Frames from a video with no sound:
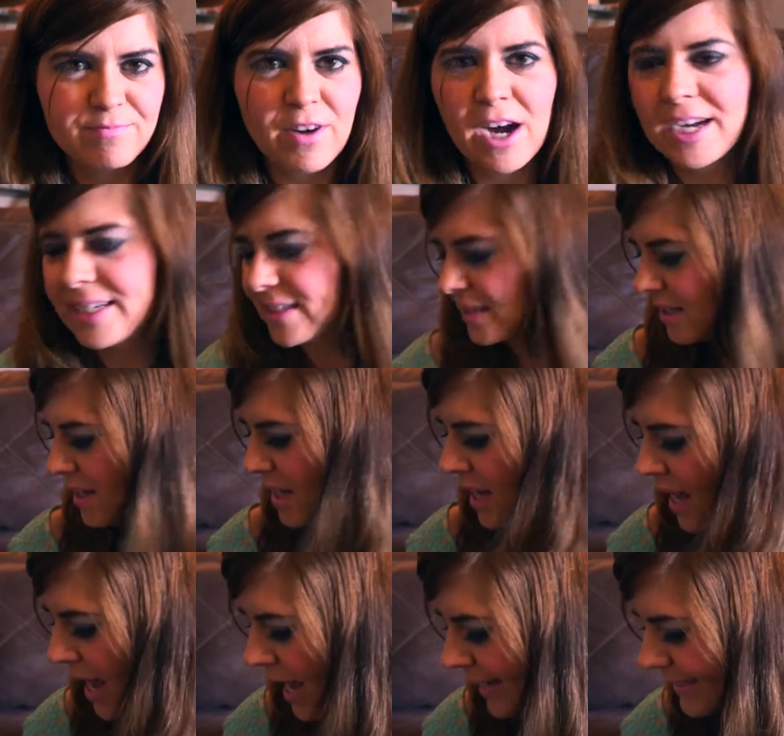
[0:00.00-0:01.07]
find.
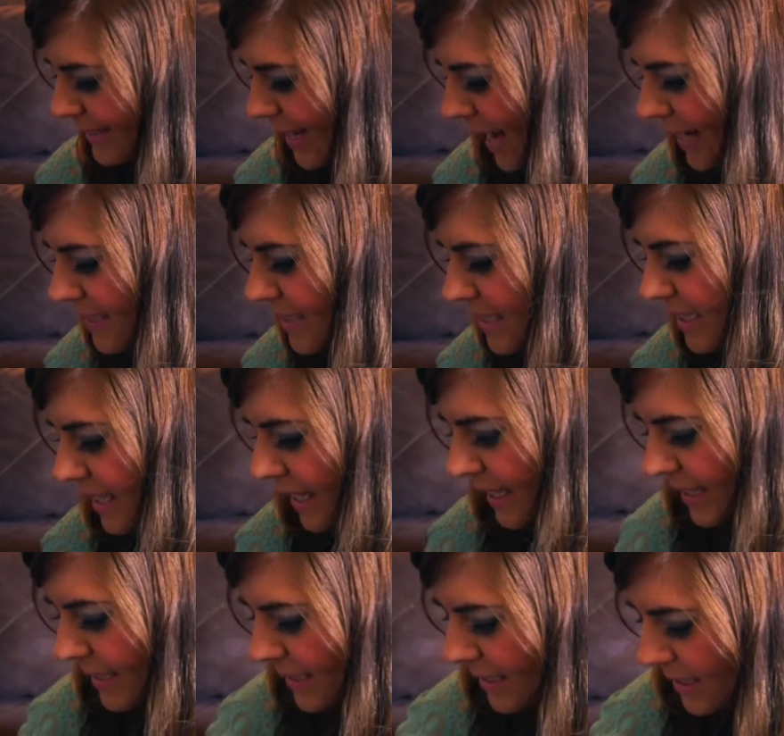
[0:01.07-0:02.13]
Next
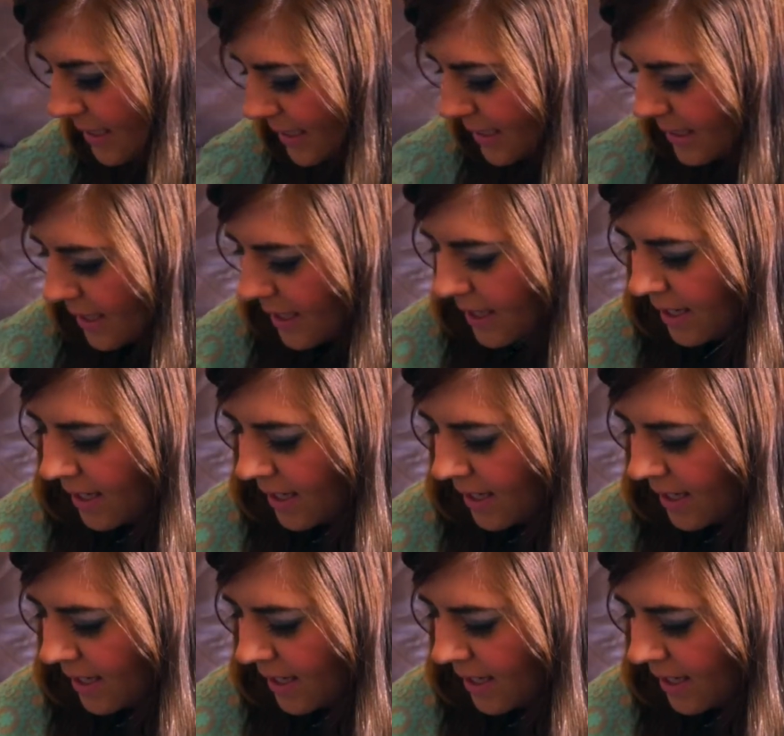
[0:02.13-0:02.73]
is,